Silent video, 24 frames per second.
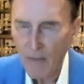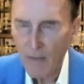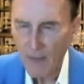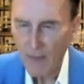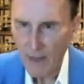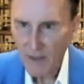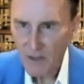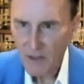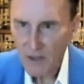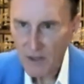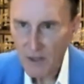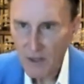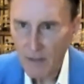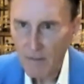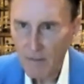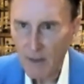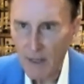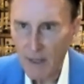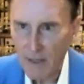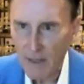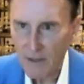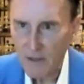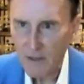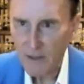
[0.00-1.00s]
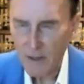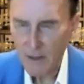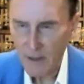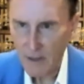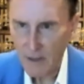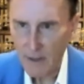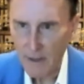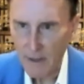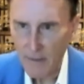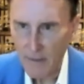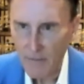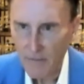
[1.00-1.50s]
That stimulates
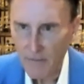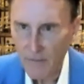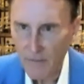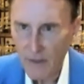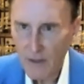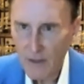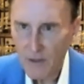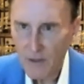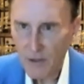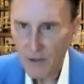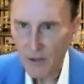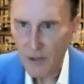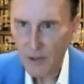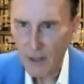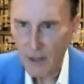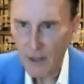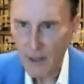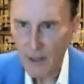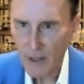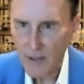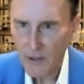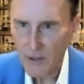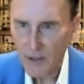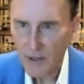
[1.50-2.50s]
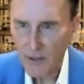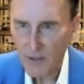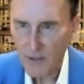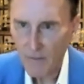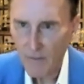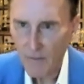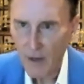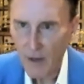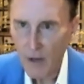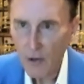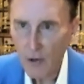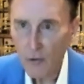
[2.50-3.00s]
the circulation.
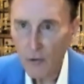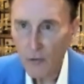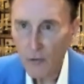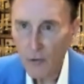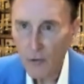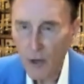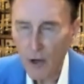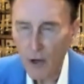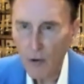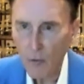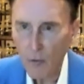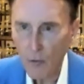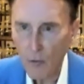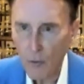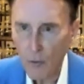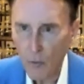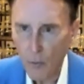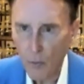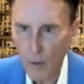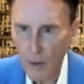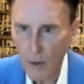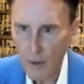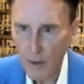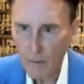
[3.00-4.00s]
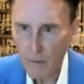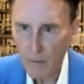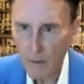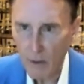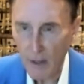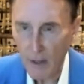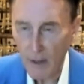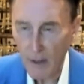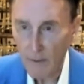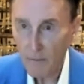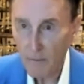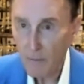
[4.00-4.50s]
You don't want
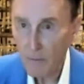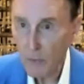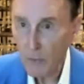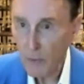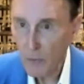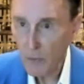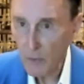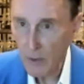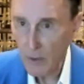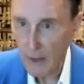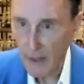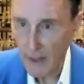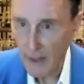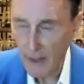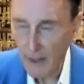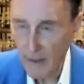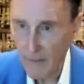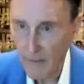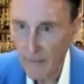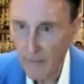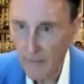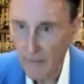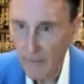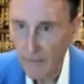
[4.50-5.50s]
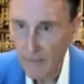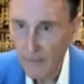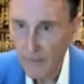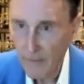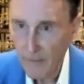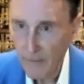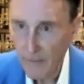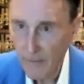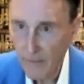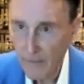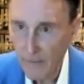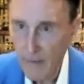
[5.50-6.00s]
blood pooling.
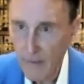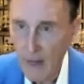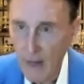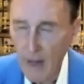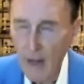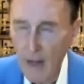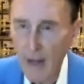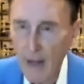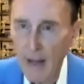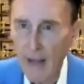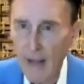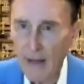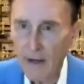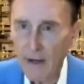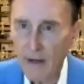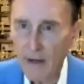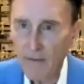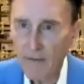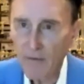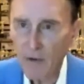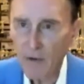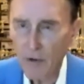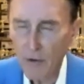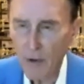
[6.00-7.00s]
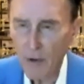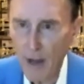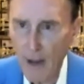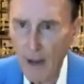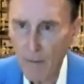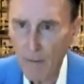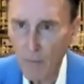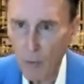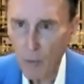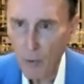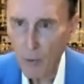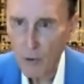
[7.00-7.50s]
And if you
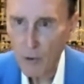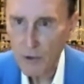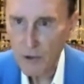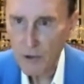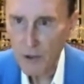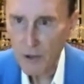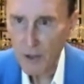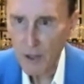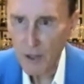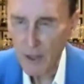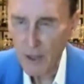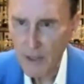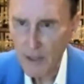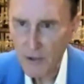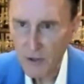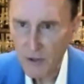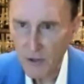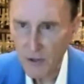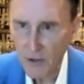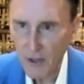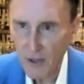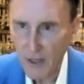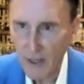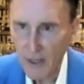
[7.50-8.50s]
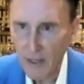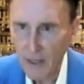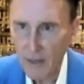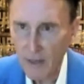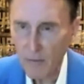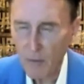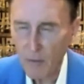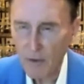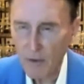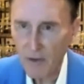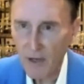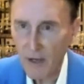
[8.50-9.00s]
have poor circulation, you can end
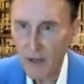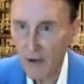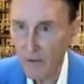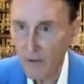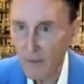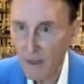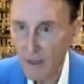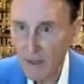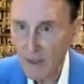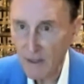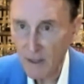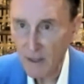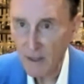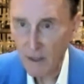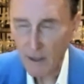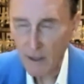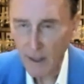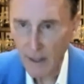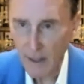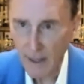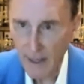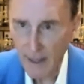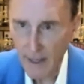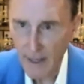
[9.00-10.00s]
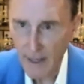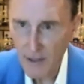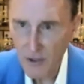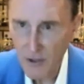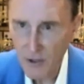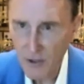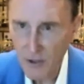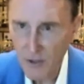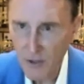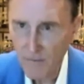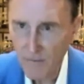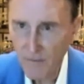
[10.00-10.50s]
up with intermittent
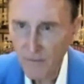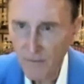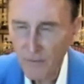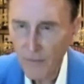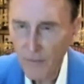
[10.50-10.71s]
claudication,